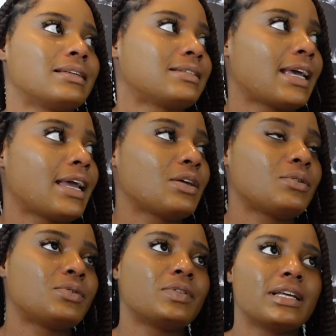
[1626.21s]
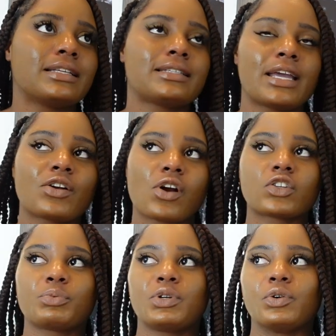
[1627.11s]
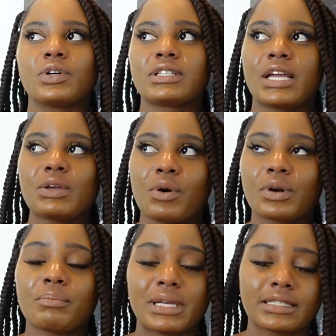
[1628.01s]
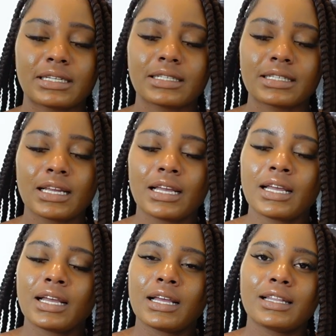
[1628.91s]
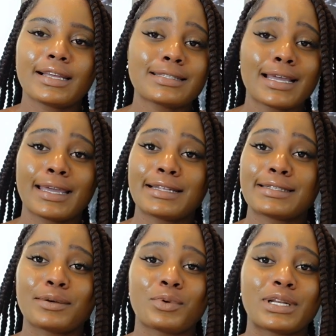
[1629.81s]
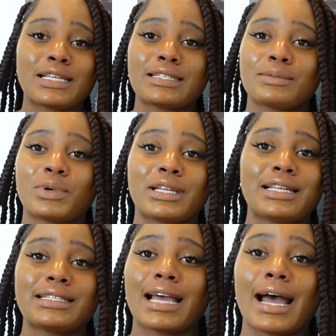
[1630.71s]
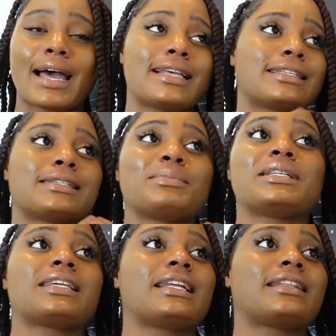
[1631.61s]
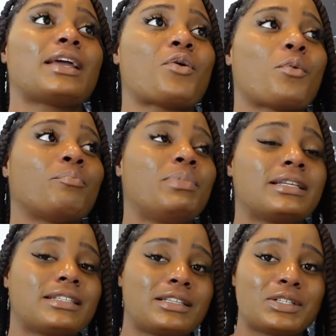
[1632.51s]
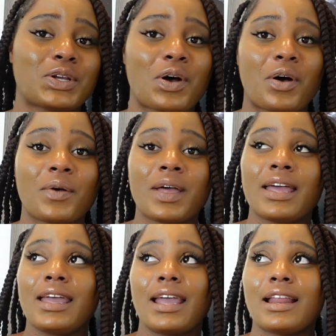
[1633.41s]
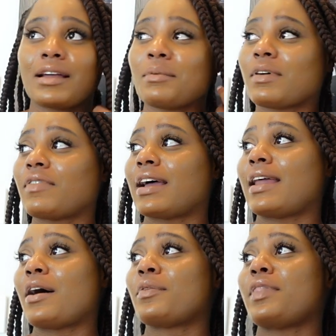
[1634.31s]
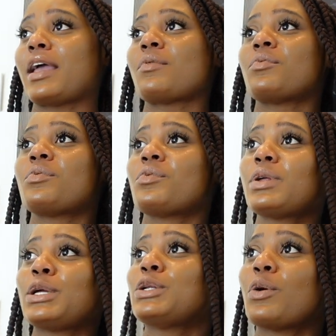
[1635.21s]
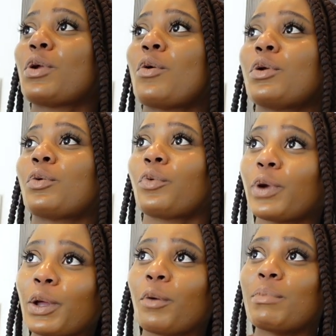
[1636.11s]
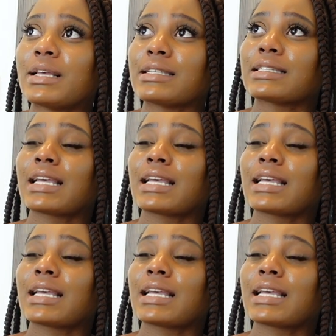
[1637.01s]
Say you do this, say you're an entrepreneur, say you own a business. Let's not get into when these guys be saying that they own businesses, y'all. And they come to find out they really don't own a real business.